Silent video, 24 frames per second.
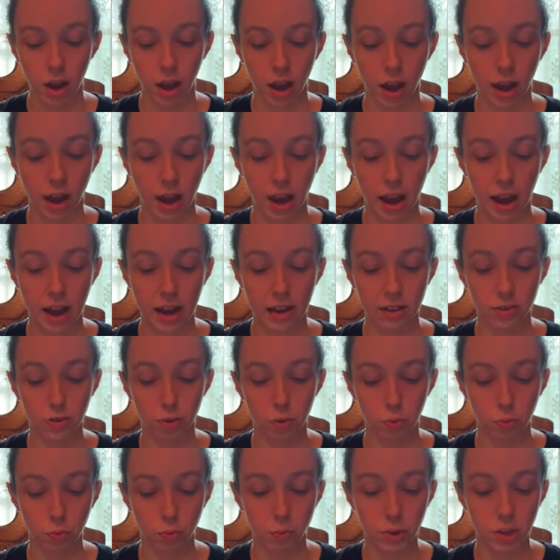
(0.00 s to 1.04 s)
And
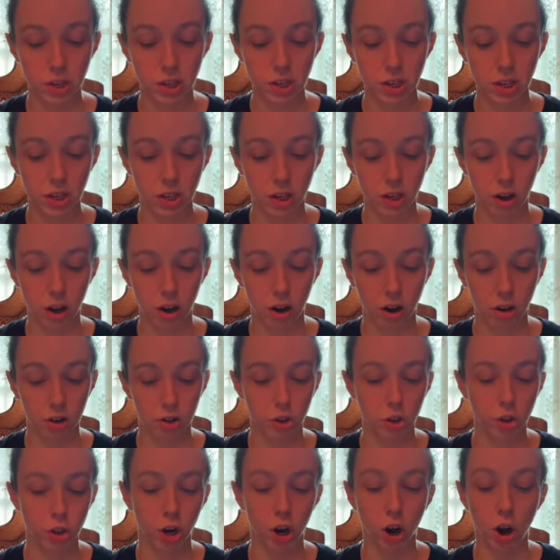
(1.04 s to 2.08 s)
we
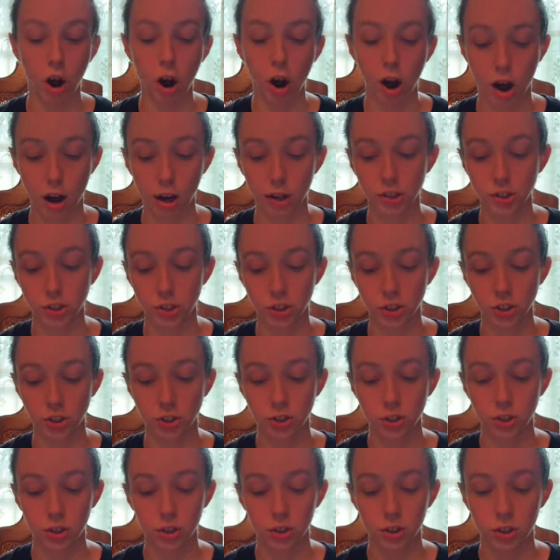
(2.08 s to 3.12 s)
are taught
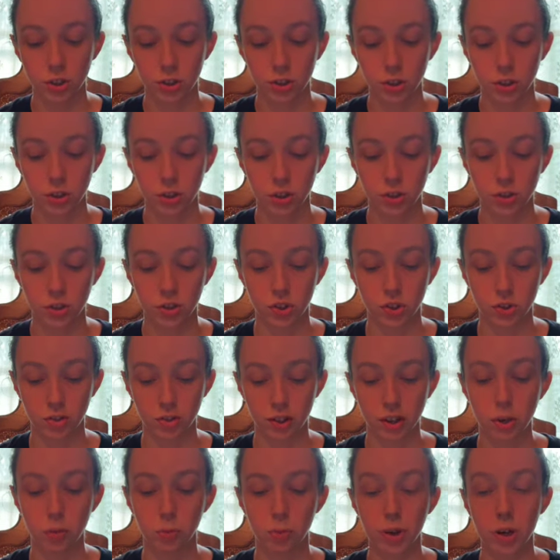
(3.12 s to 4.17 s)
to
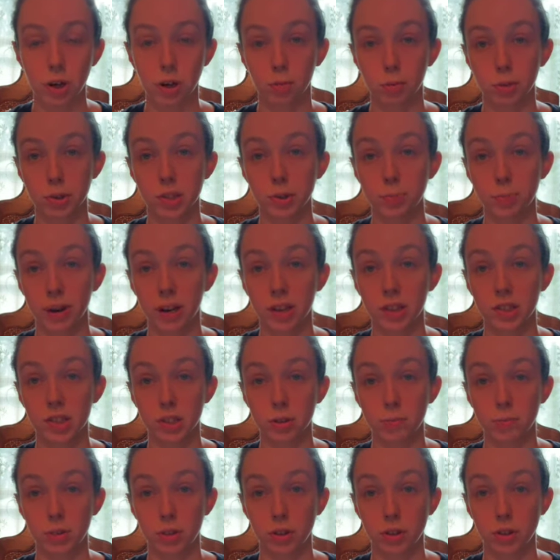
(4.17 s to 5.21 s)
think we are
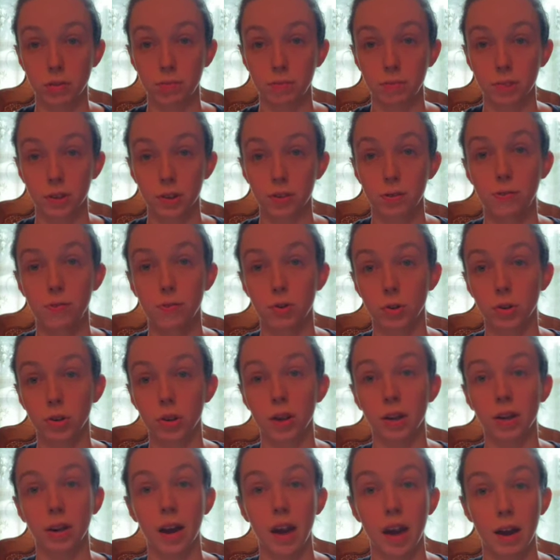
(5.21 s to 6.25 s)
responsible
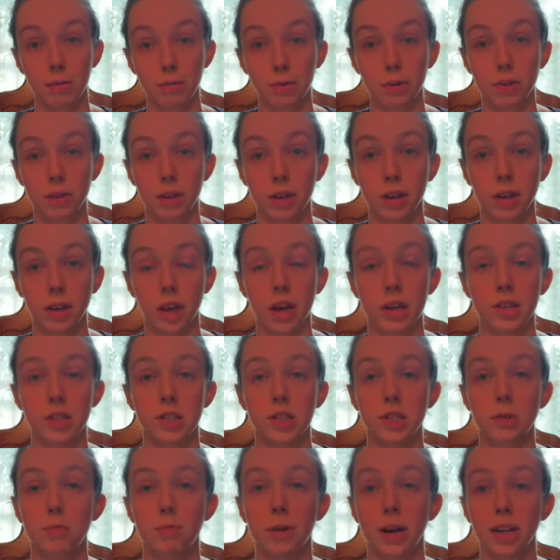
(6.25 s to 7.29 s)
for everything,
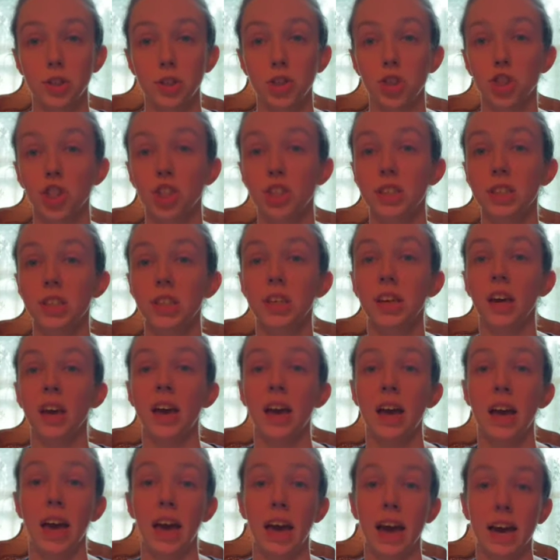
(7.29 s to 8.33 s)
especially
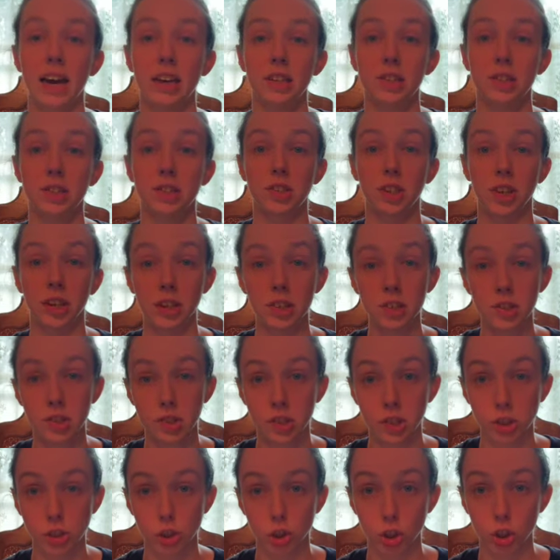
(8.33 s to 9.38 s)
as dance
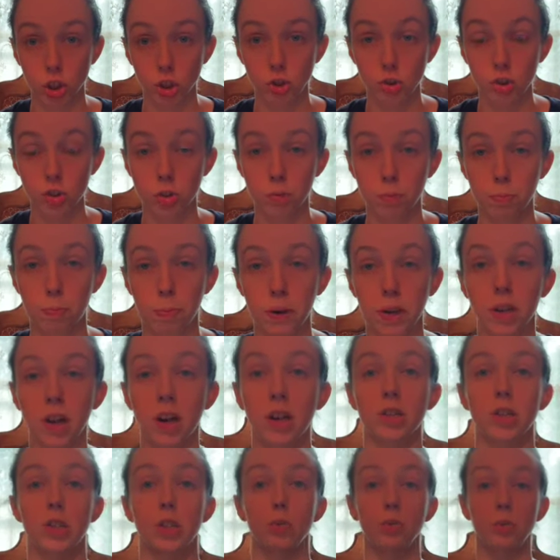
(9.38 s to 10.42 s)
teachers,
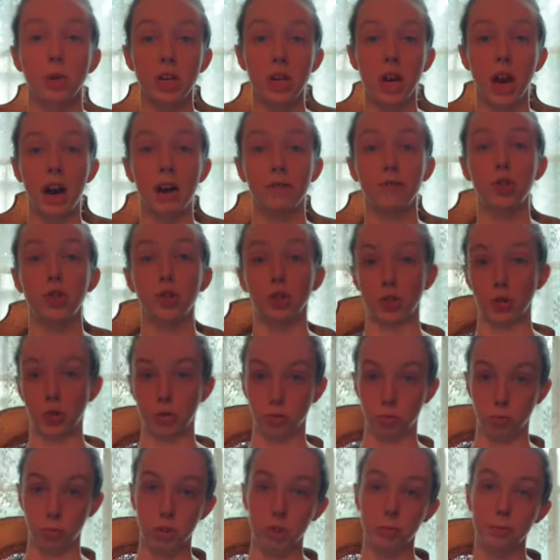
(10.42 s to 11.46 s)
because we have
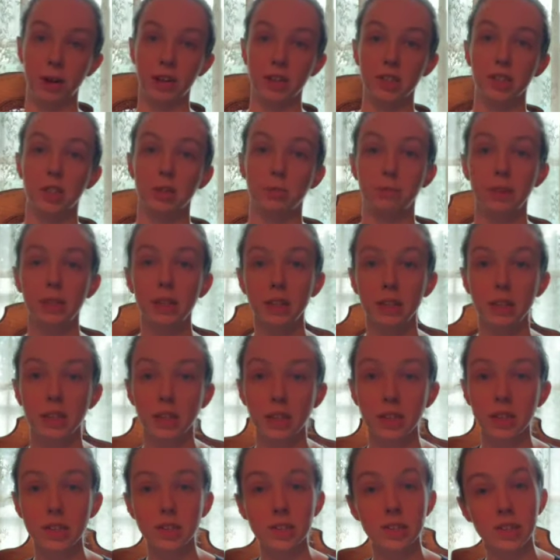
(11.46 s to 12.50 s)
certain
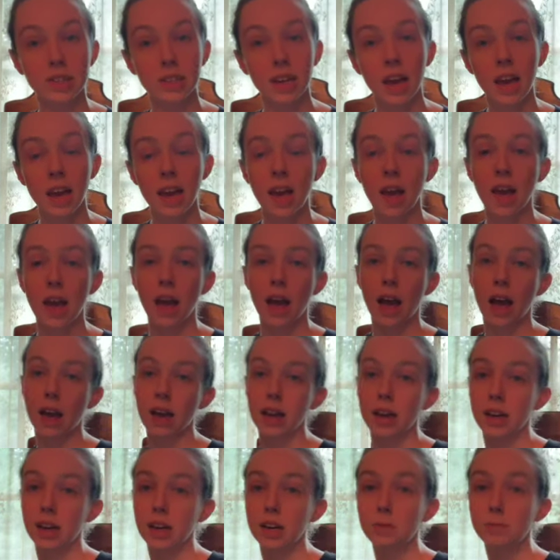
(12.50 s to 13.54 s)
responsibilities.
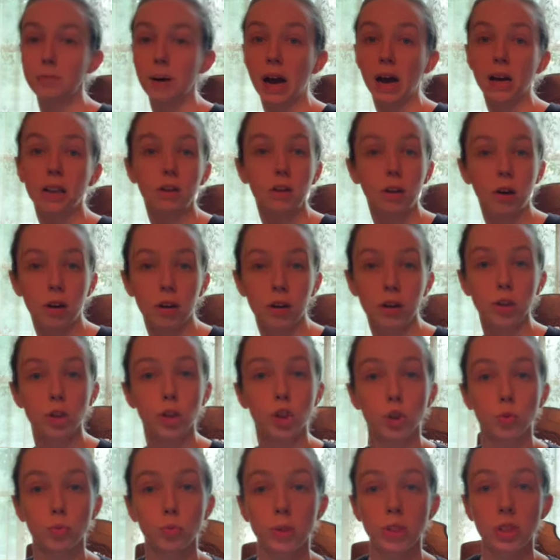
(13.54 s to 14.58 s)
And by
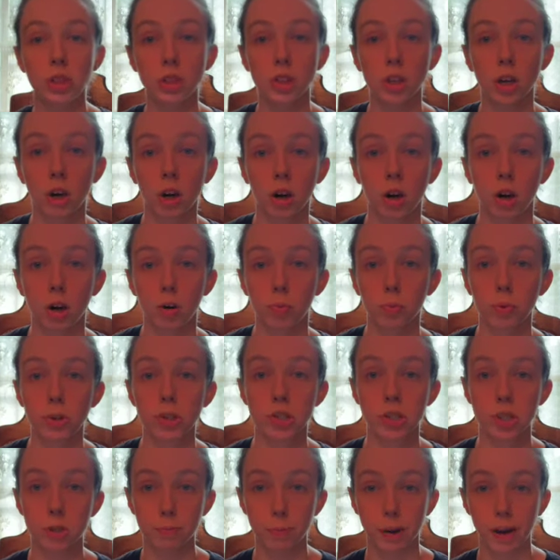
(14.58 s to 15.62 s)
large, we are
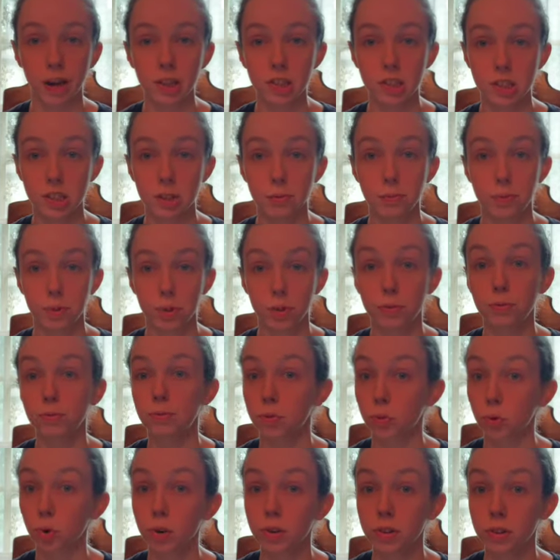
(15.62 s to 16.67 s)
responsible
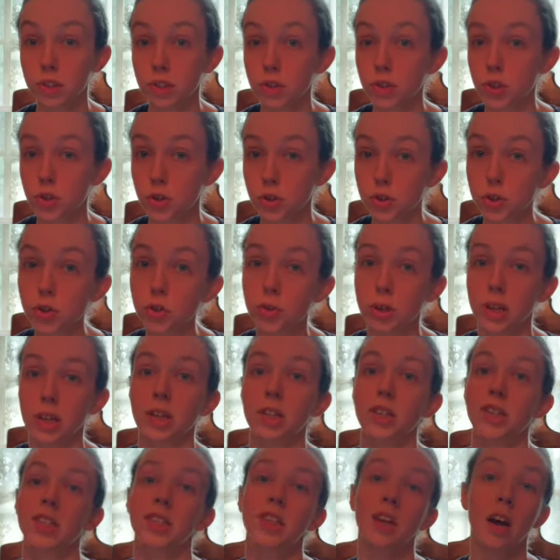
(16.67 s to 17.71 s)
for these
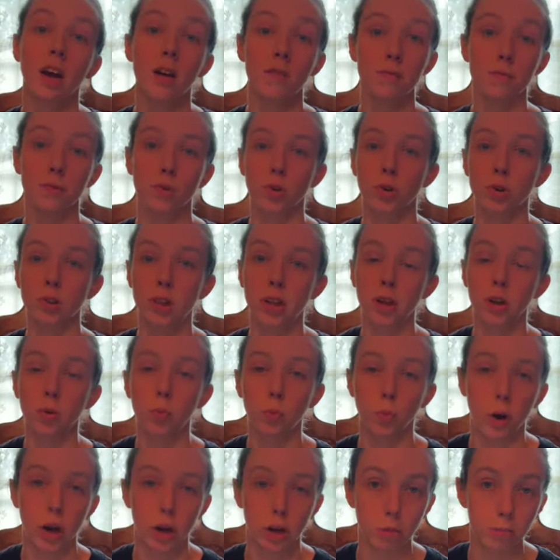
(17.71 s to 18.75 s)
students, for their
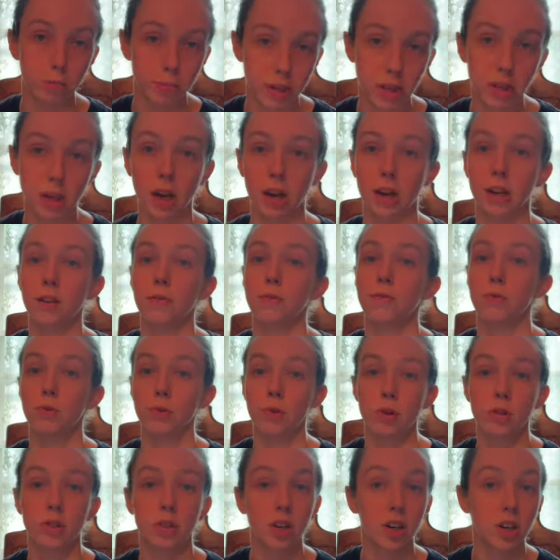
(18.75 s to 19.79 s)
well-being,
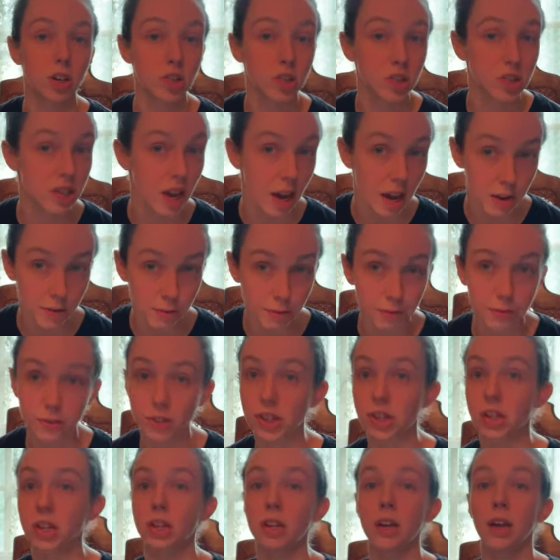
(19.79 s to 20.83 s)
for their
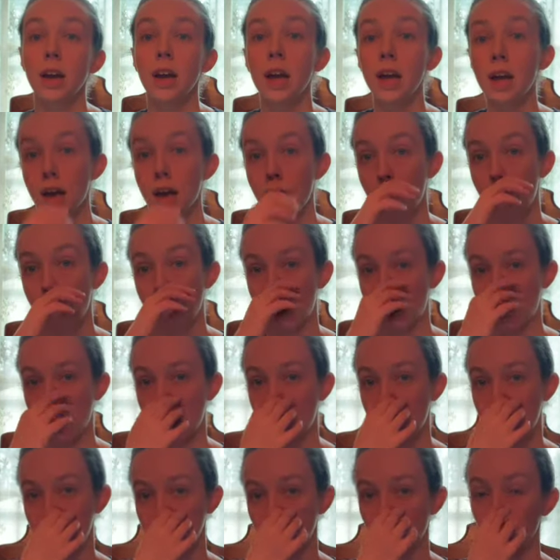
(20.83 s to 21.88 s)
safety,
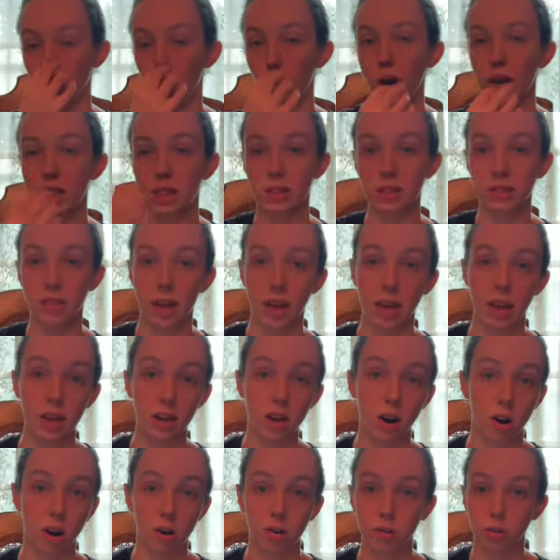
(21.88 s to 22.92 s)
Um, what they
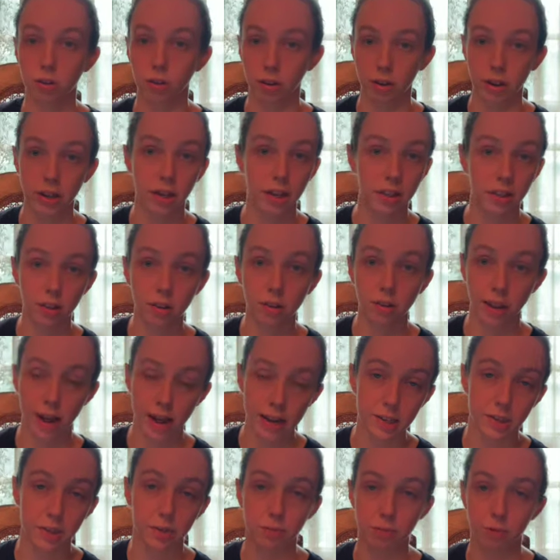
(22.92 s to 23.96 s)
are learning in the
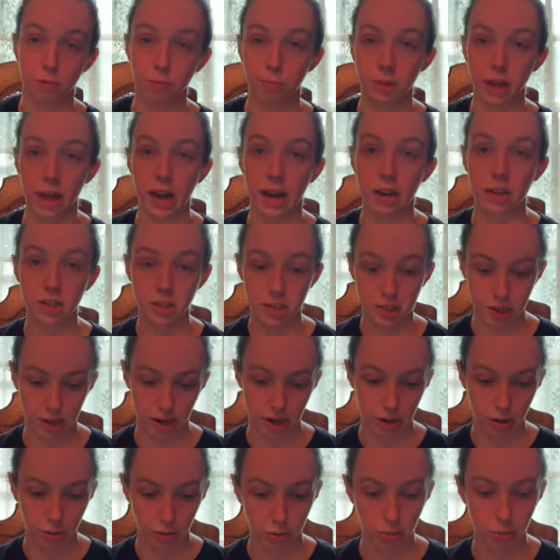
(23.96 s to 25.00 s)
classroom. That is
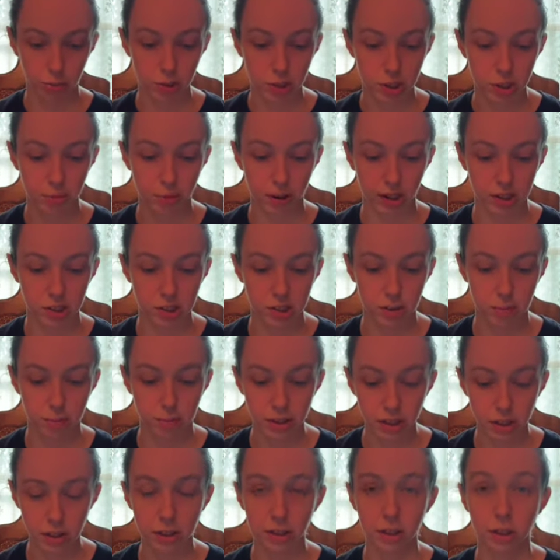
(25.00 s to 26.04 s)
our
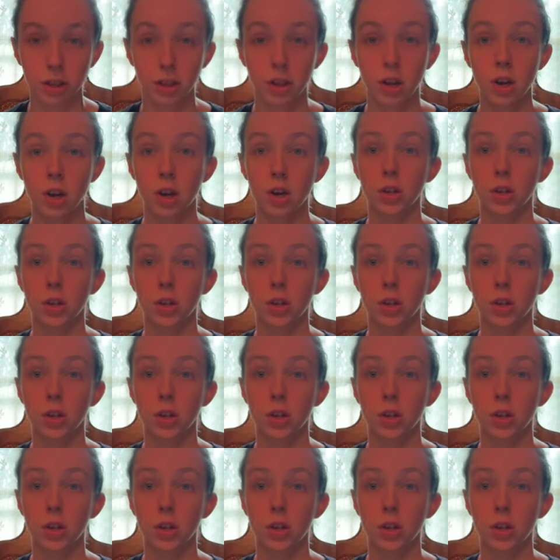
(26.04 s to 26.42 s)
responsibility.